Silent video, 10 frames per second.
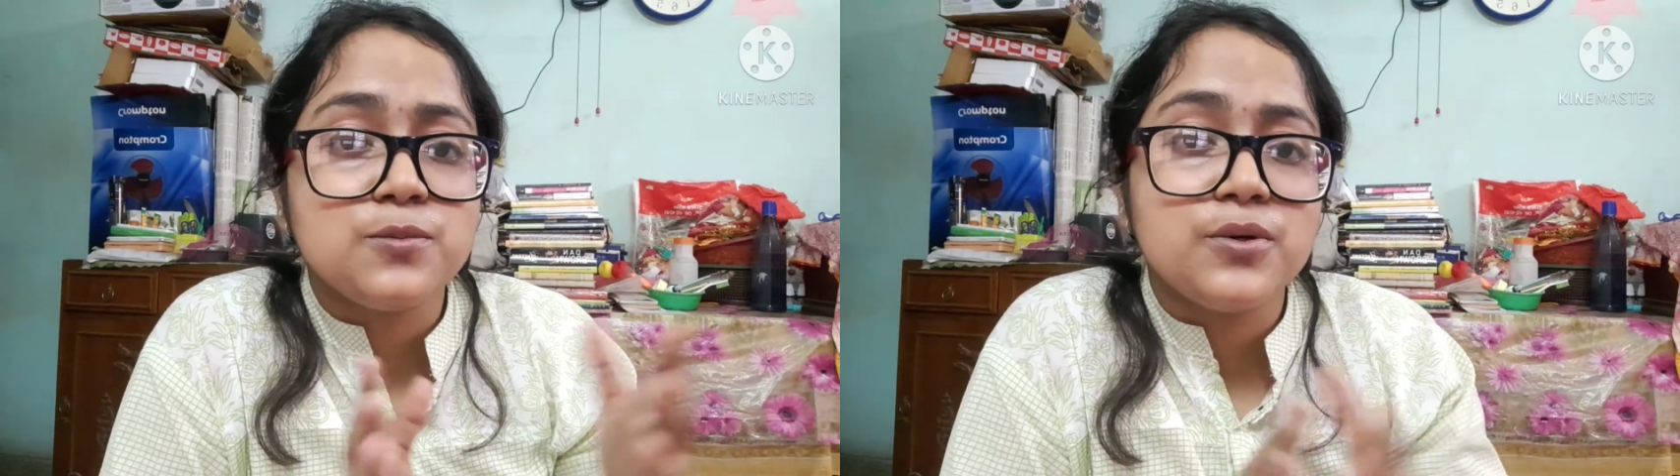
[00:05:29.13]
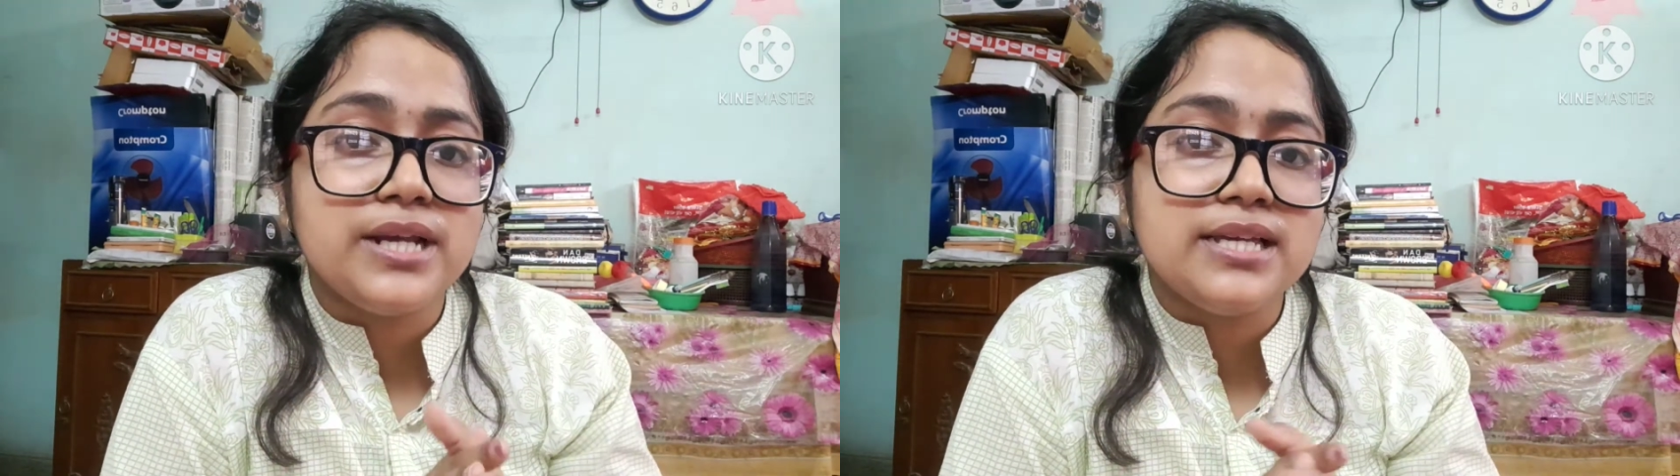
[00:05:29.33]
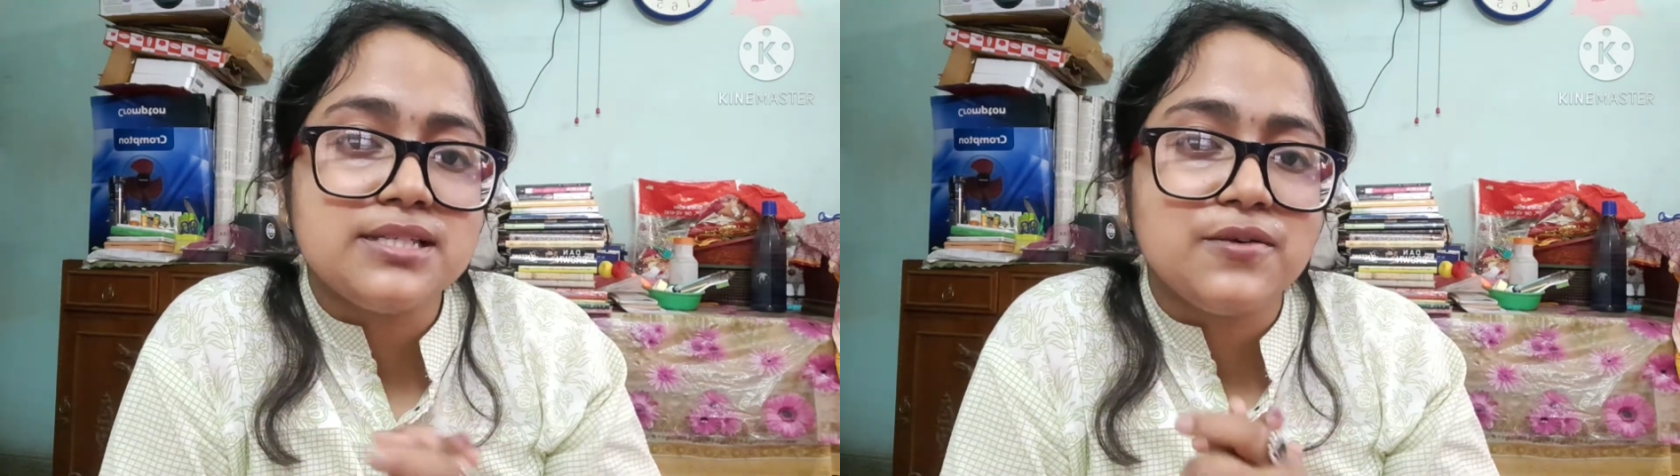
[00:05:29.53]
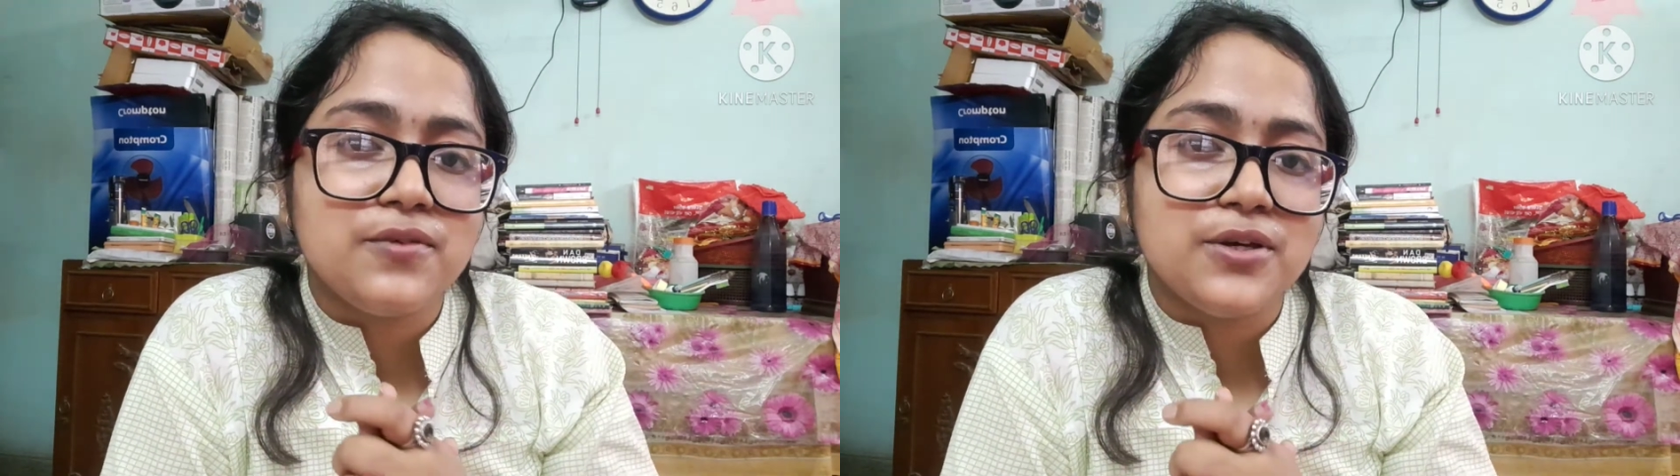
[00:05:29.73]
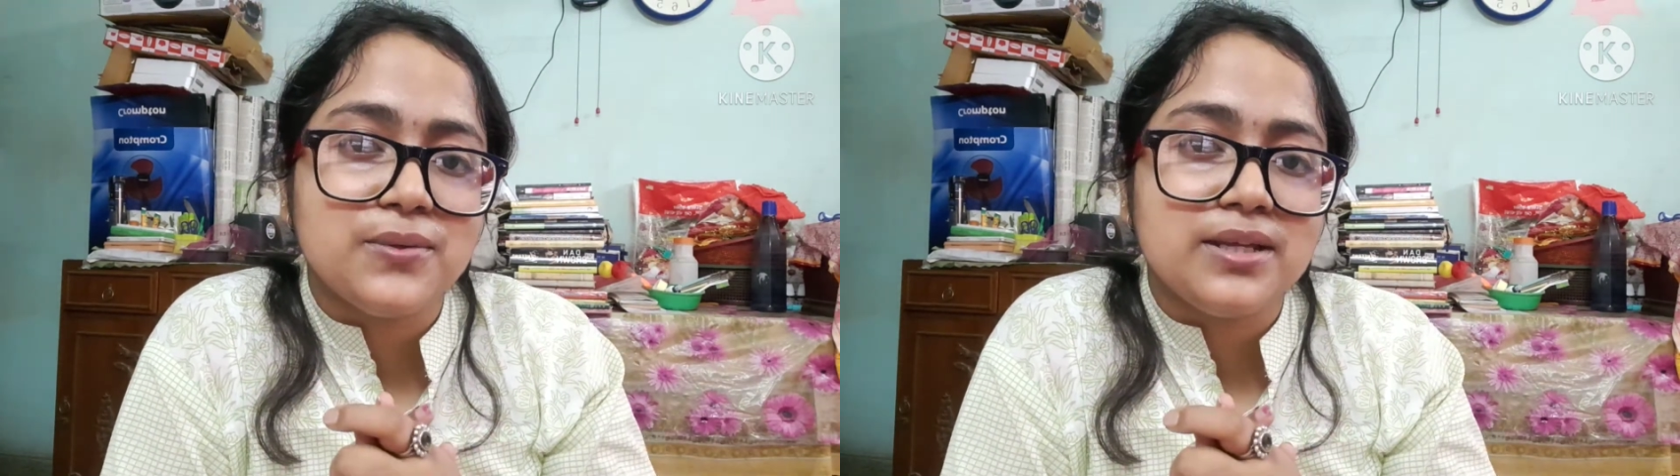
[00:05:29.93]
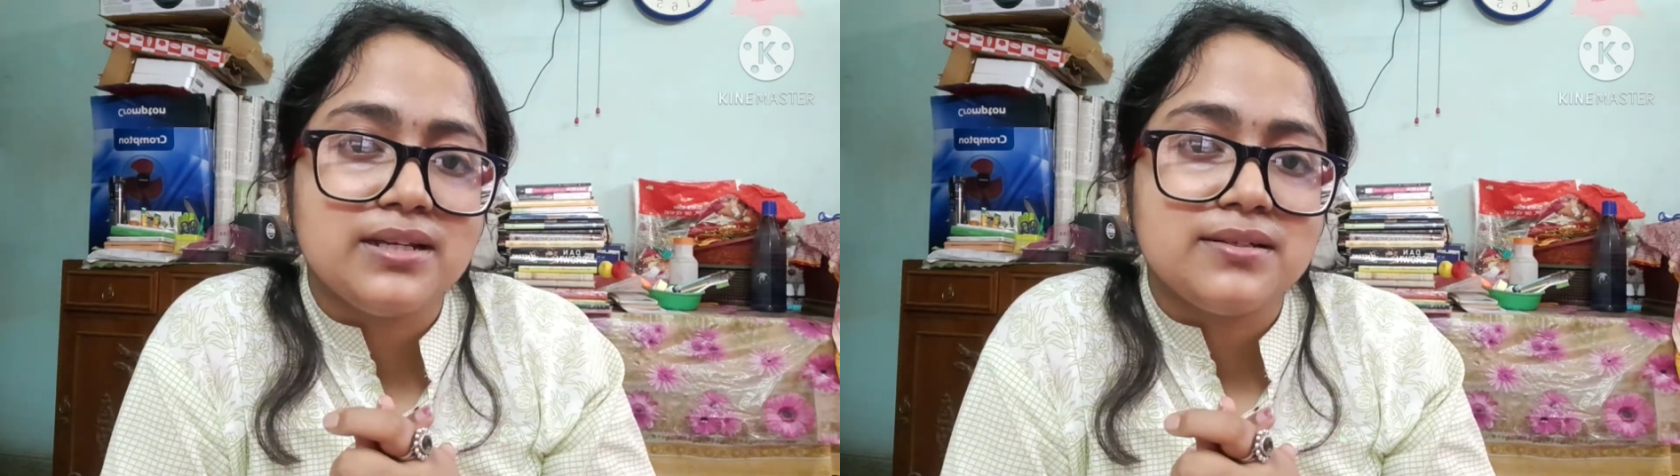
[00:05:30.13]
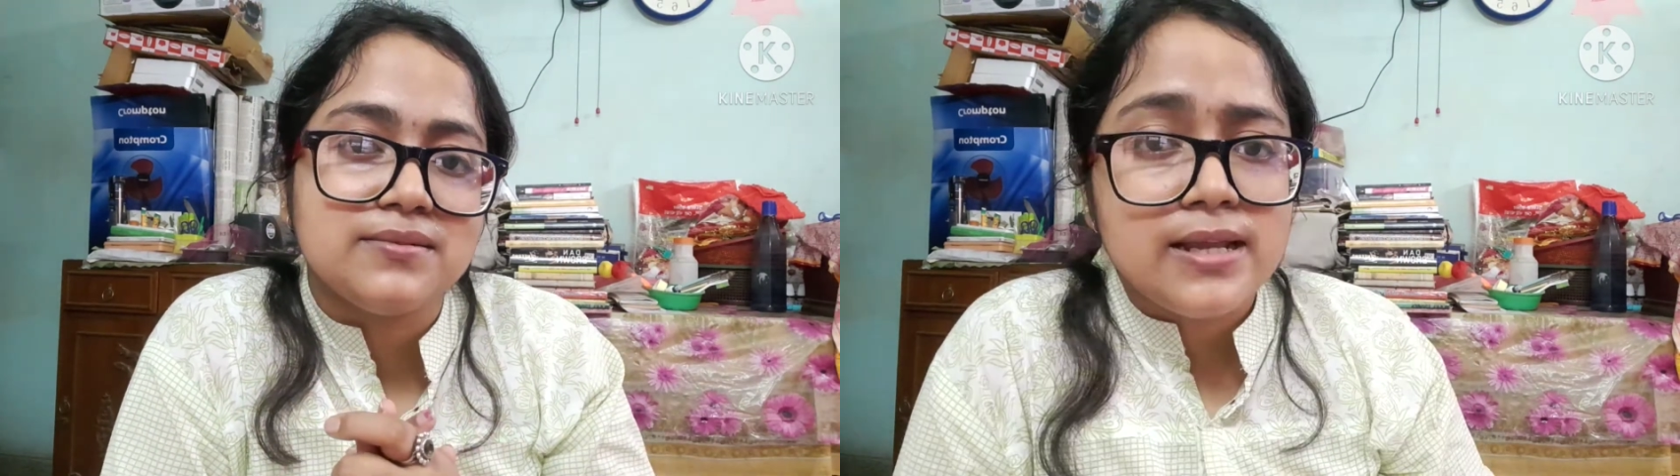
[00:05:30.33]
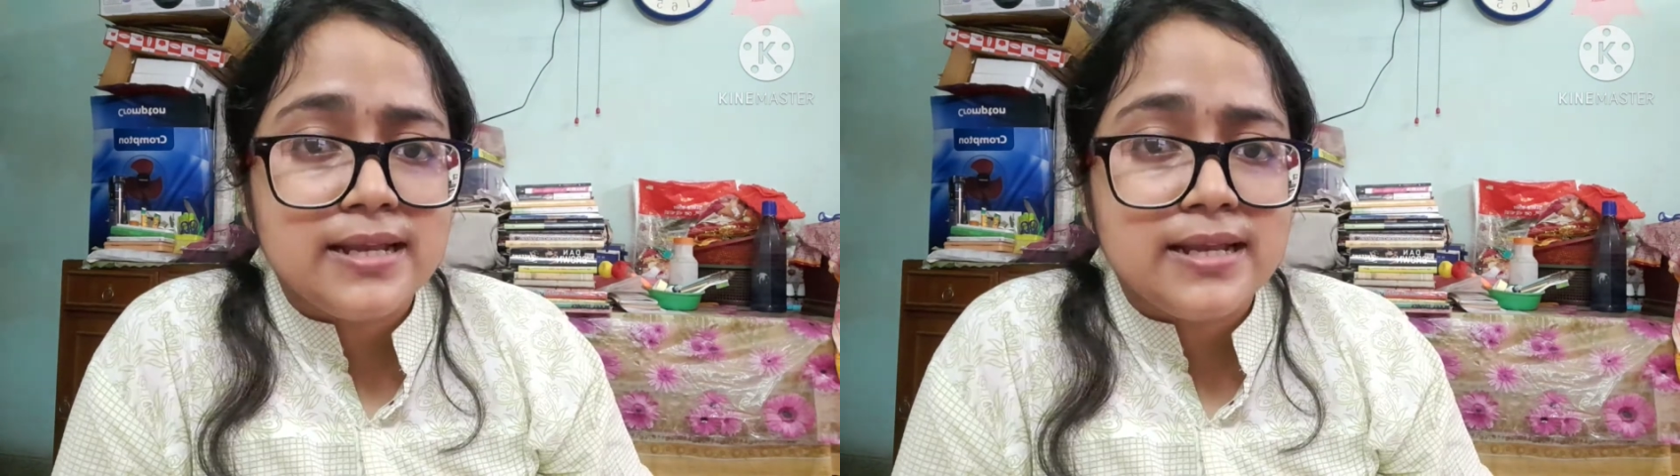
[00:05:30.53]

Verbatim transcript: more easier for you then